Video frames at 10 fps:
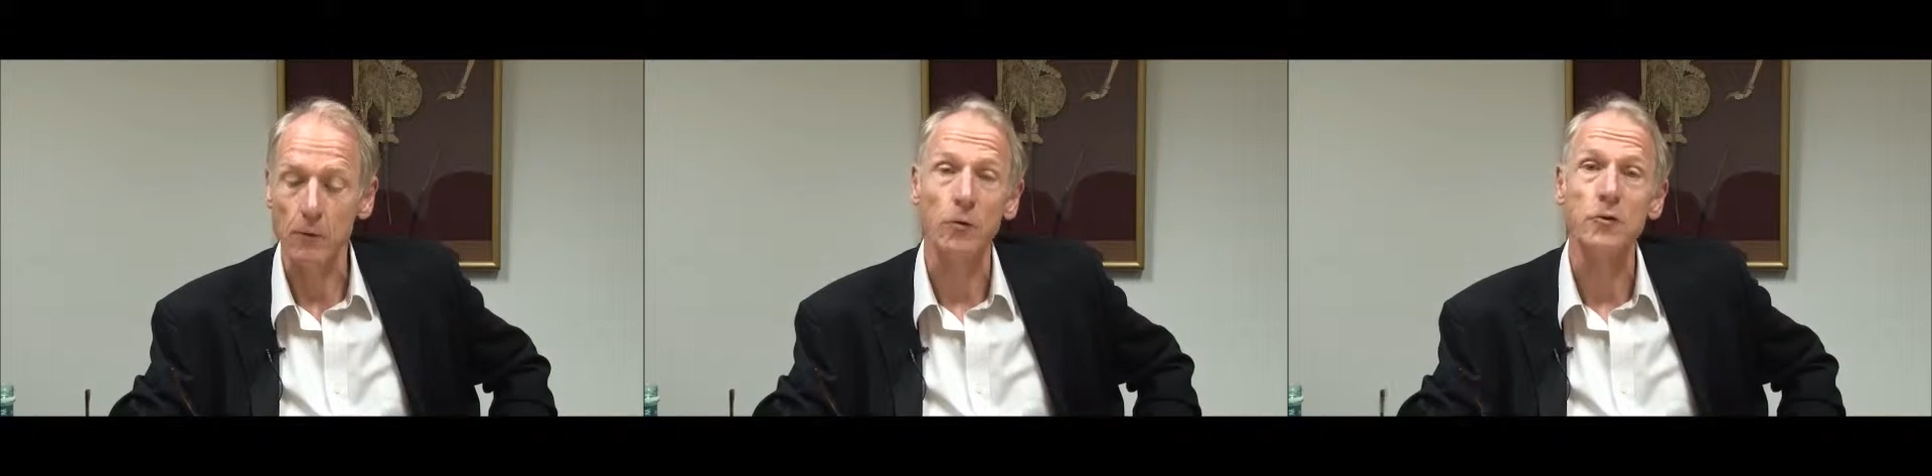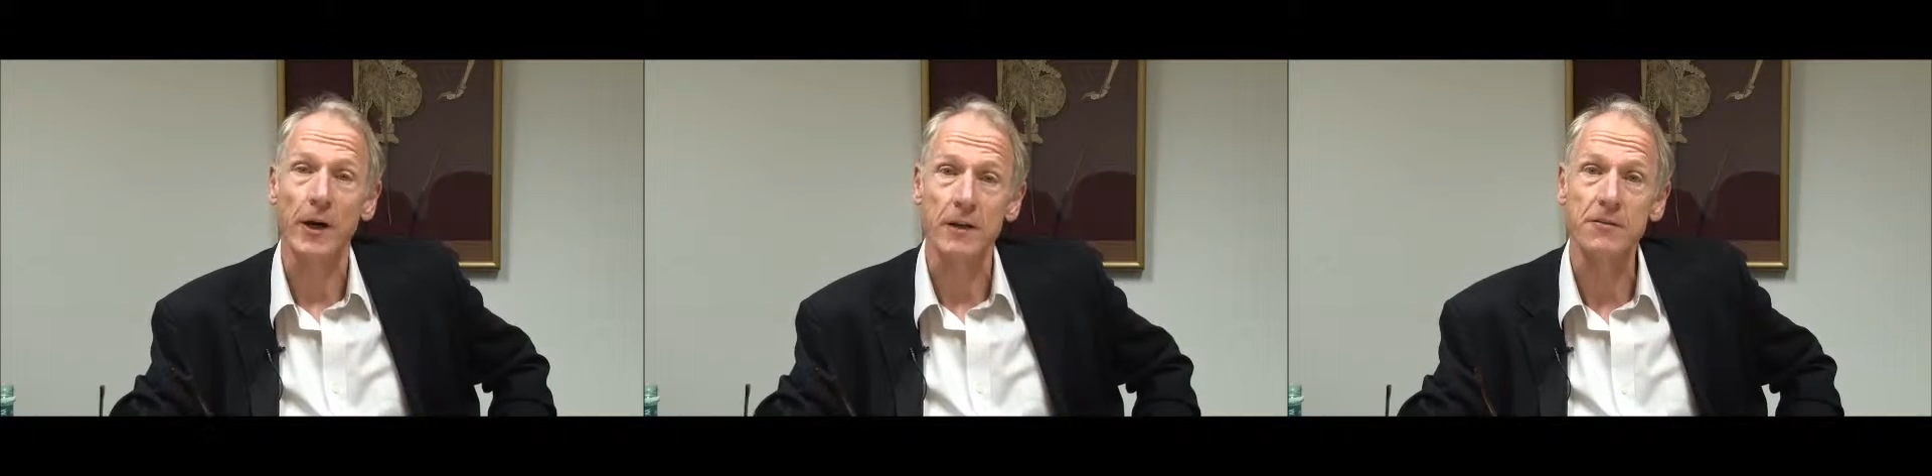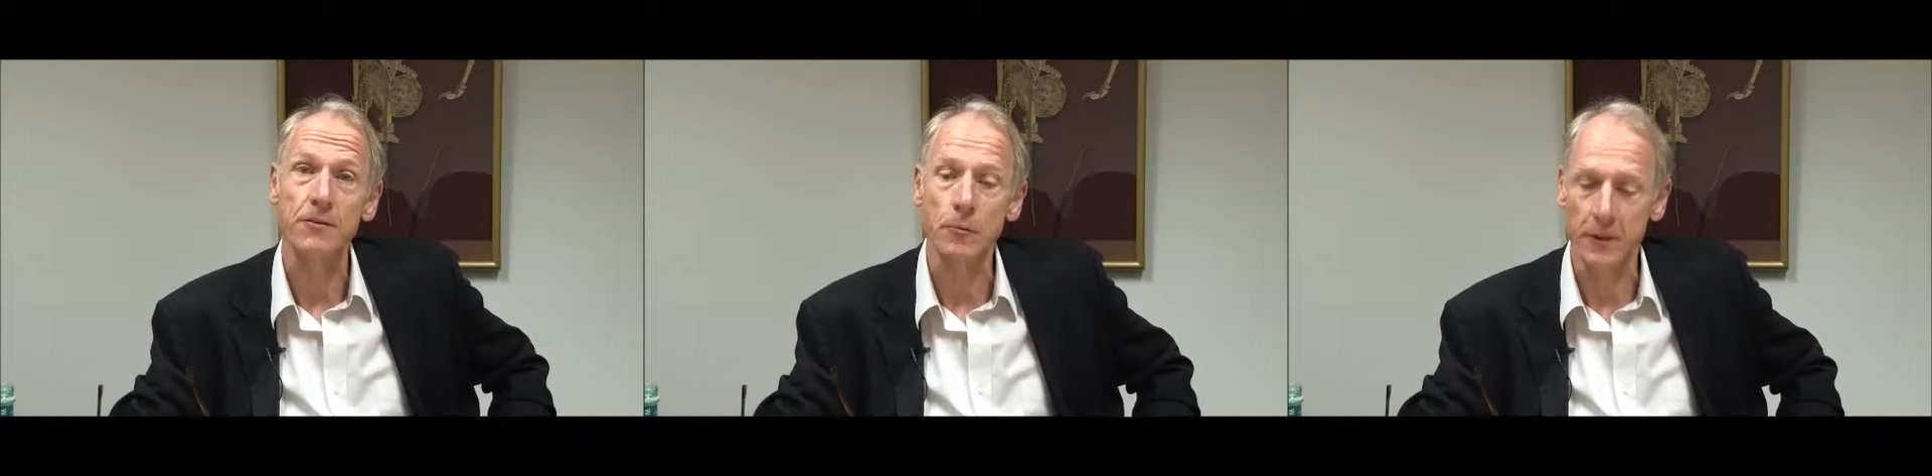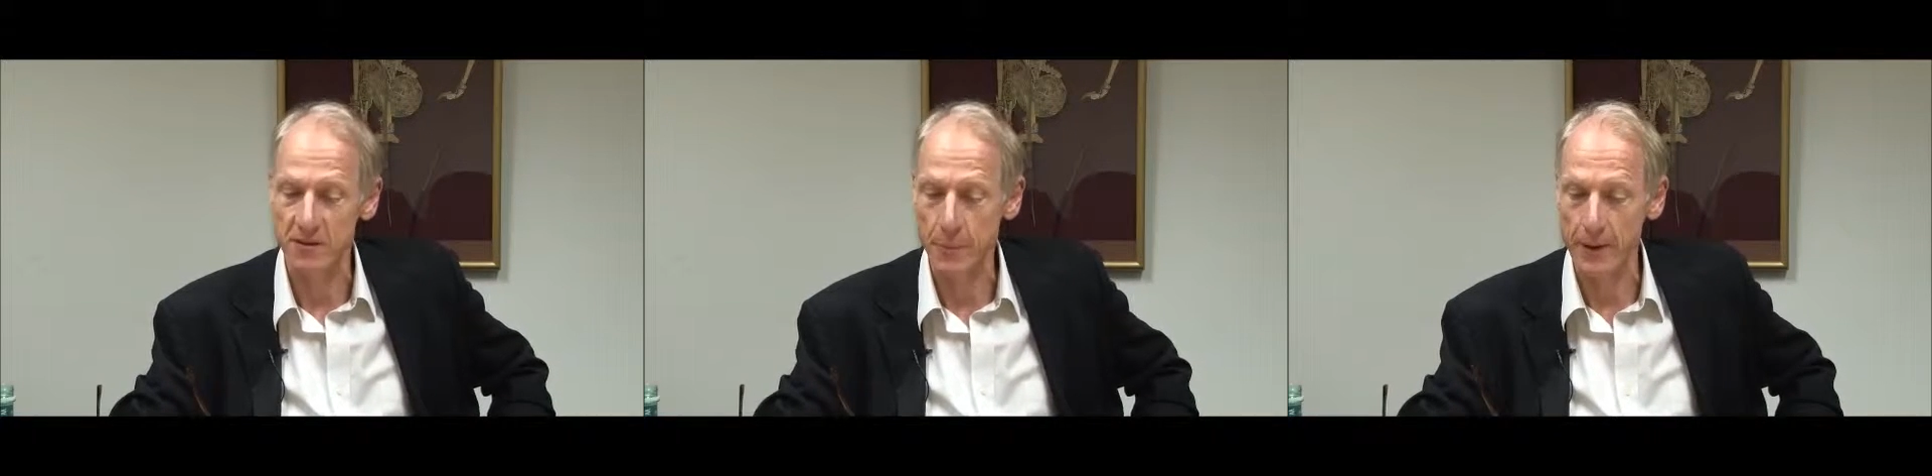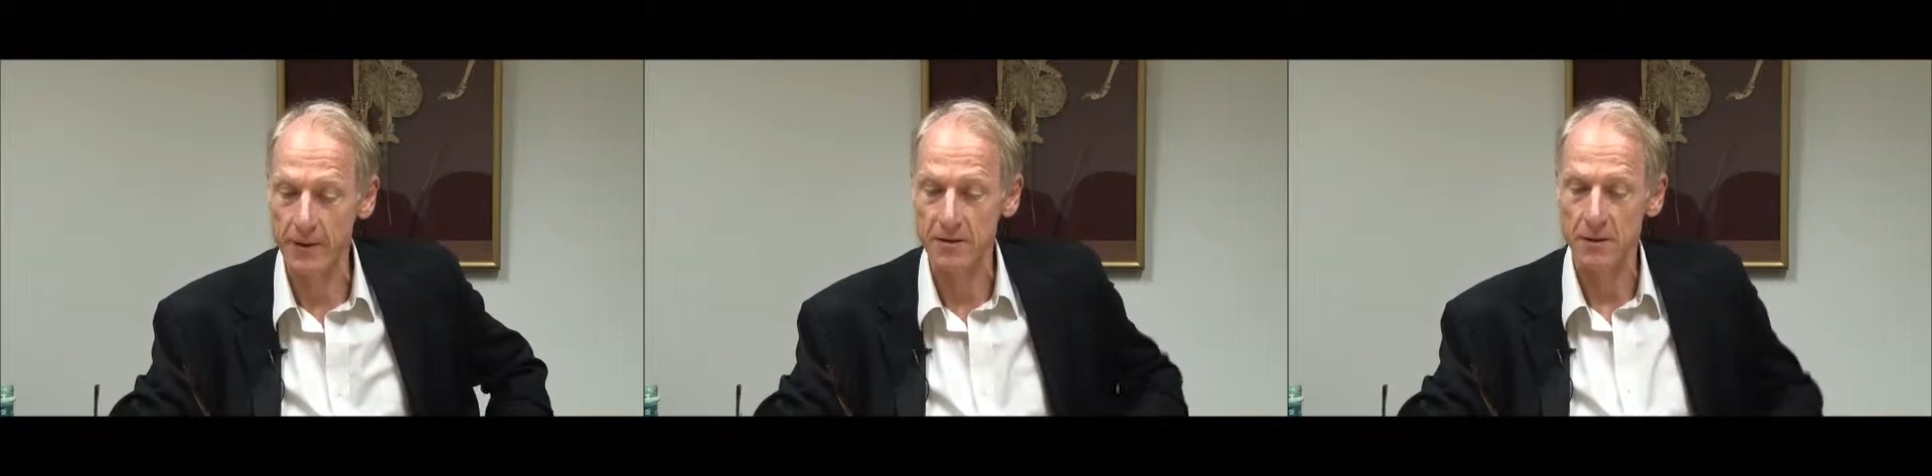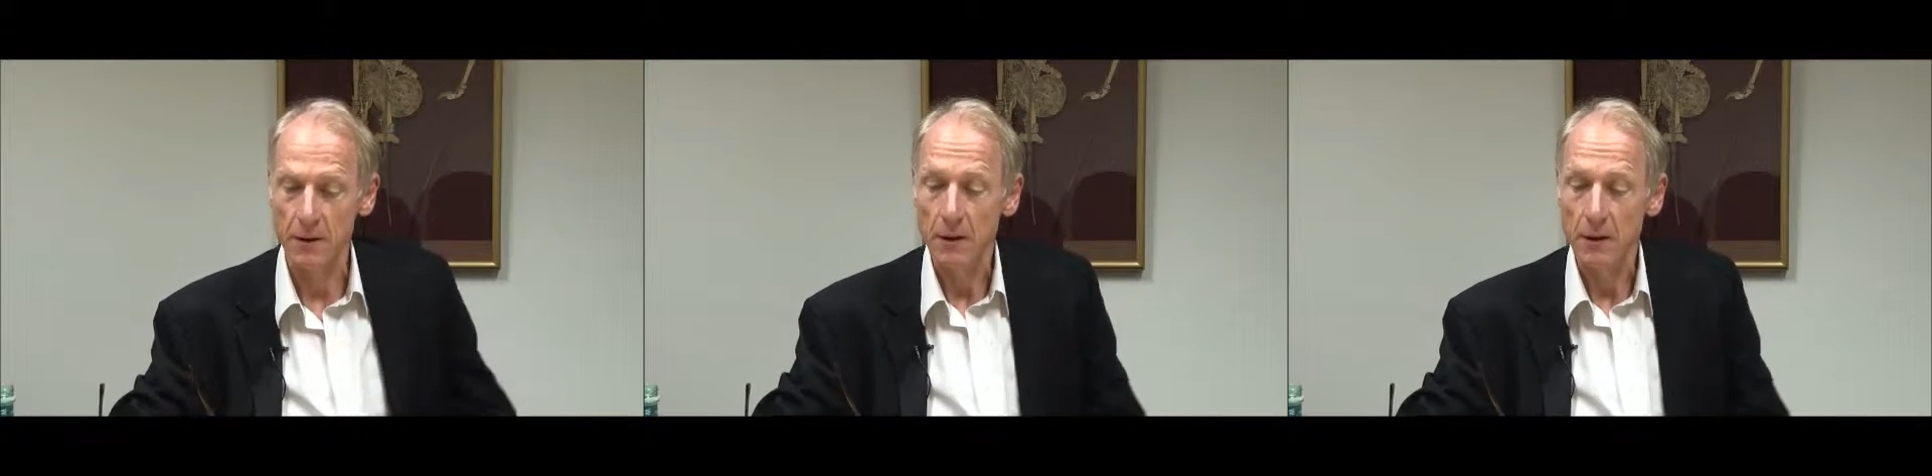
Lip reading: or transforming space.